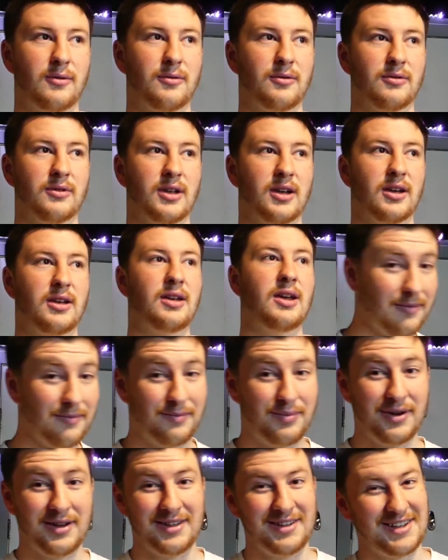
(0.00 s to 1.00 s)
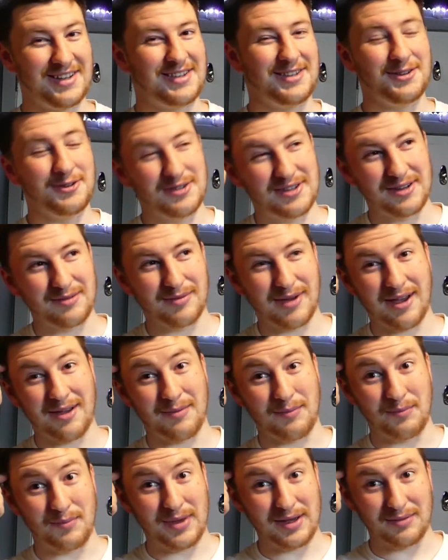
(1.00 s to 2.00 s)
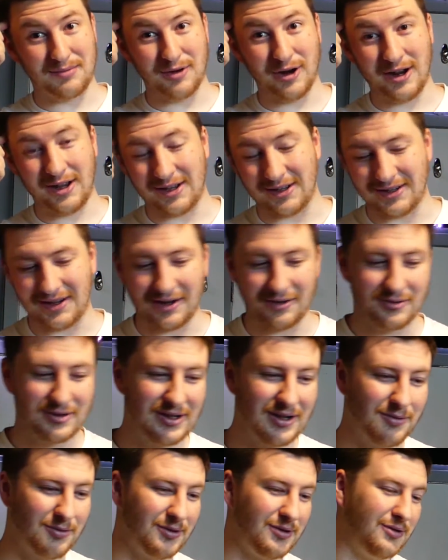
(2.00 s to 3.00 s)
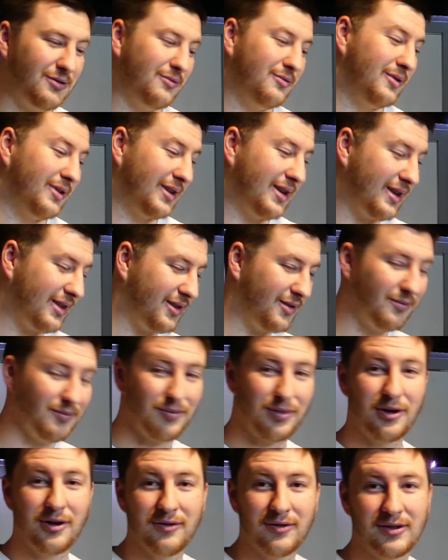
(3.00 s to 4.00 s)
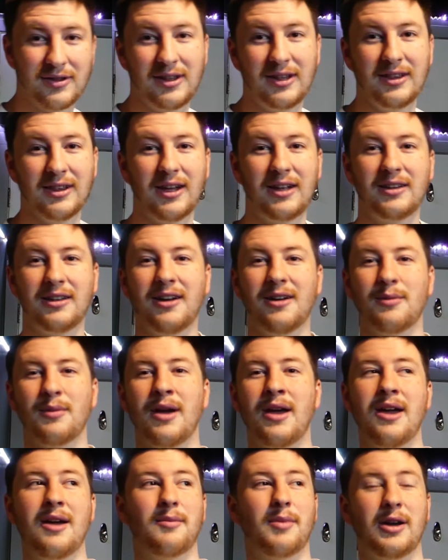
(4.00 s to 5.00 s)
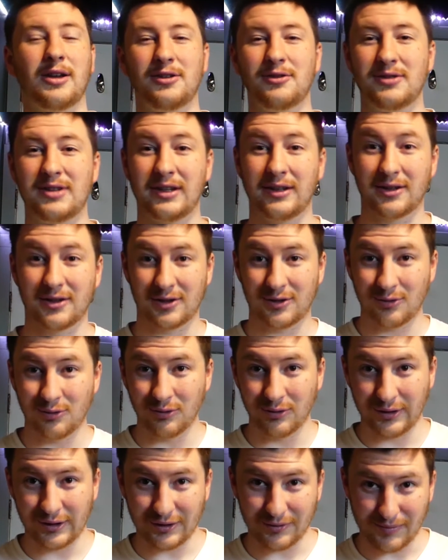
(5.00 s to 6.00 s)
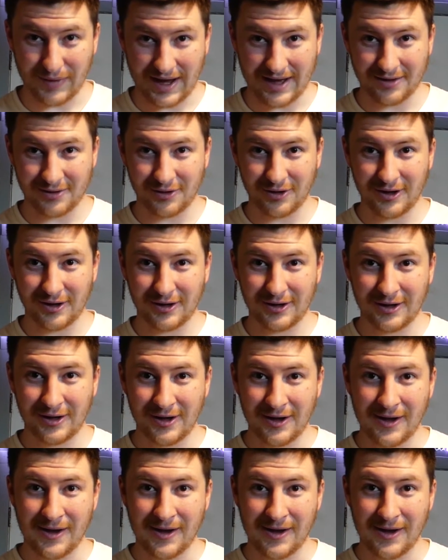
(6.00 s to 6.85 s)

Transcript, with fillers: I won't lie. But using my big brain, I was able to get them perfectly lined up by using a cool little math trick.